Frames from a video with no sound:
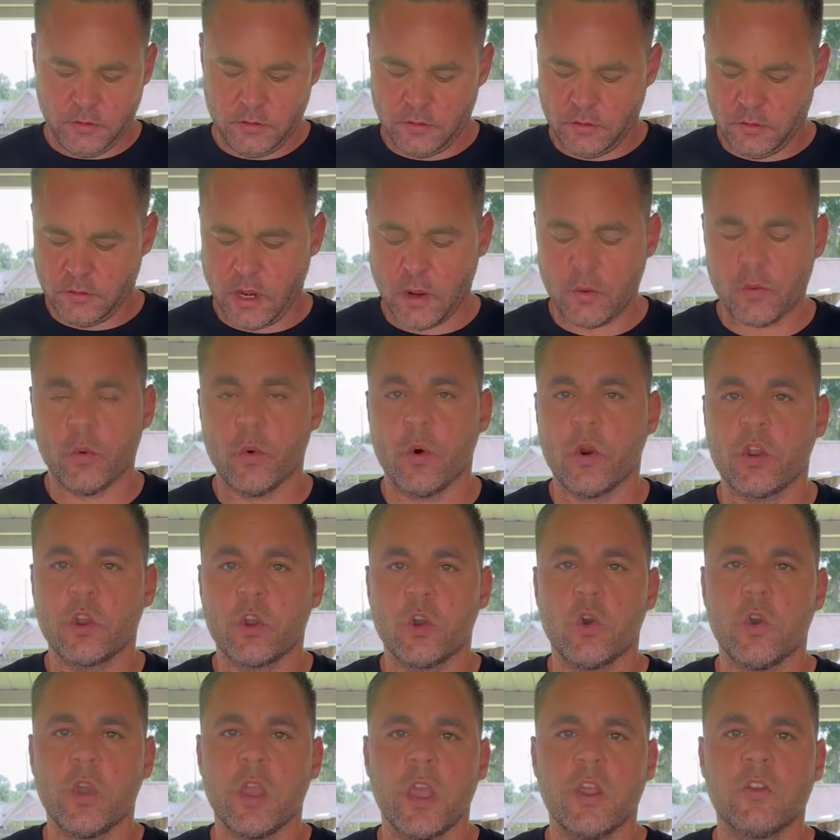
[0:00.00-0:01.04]
Now we want to
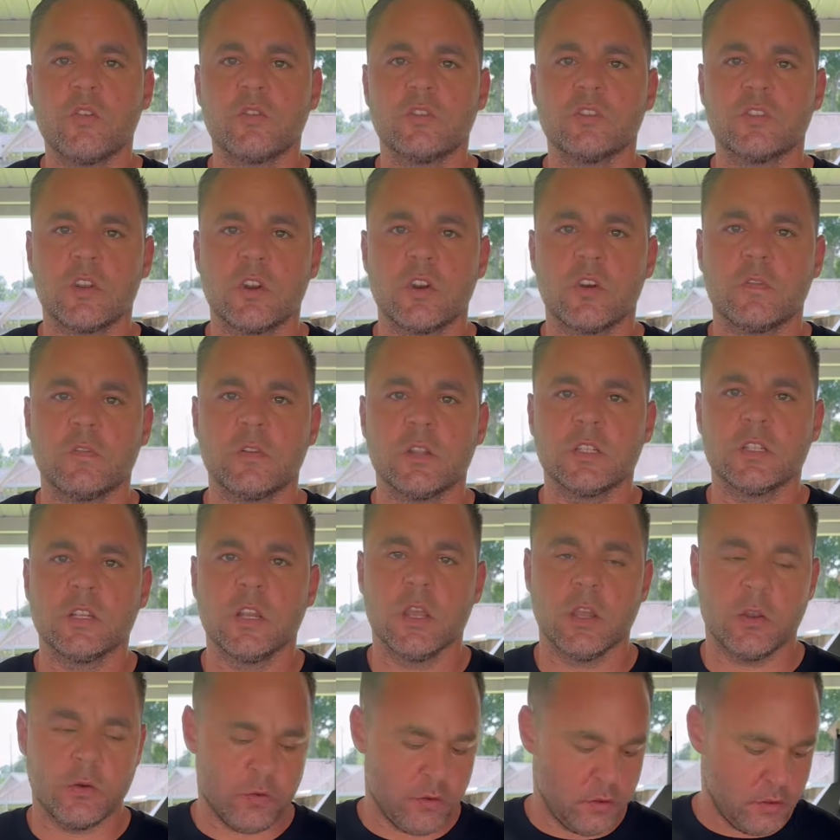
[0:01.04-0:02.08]
go ahead and reserve this
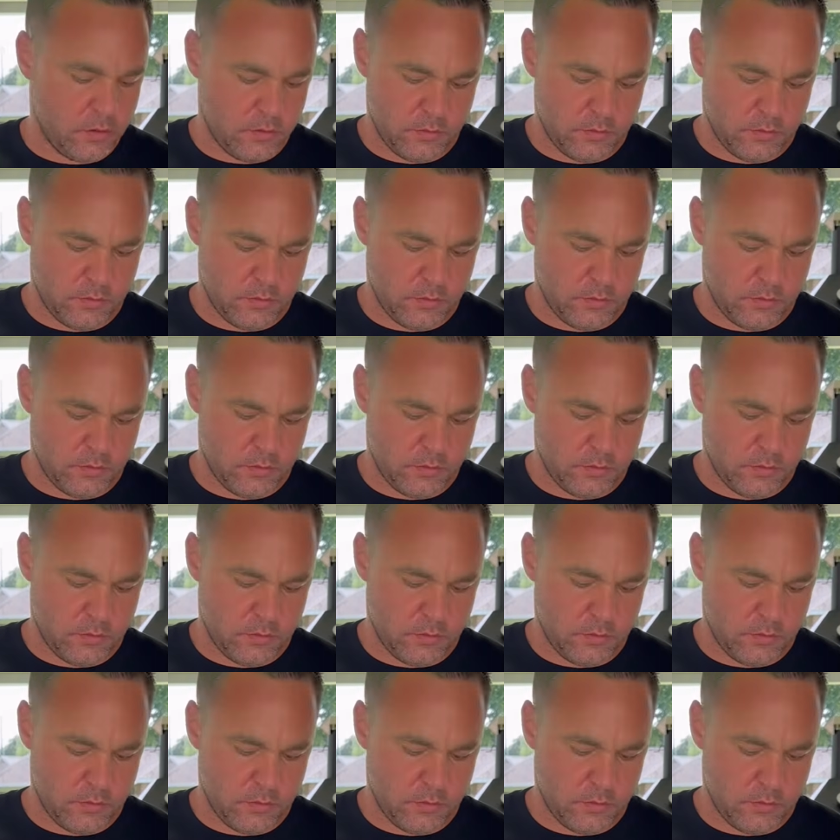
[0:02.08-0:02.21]
liquid.